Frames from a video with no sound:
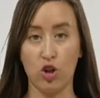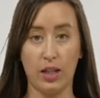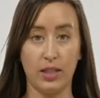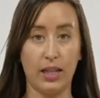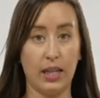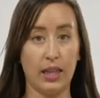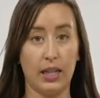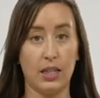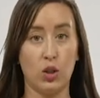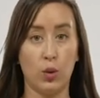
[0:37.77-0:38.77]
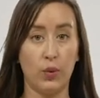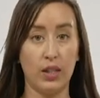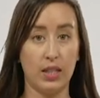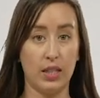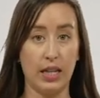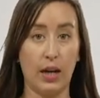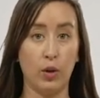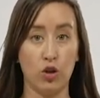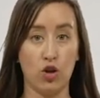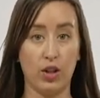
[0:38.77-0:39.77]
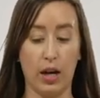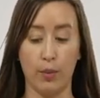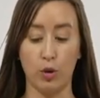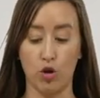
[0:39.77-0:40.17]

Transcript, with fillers: just like this. So this is how it should come.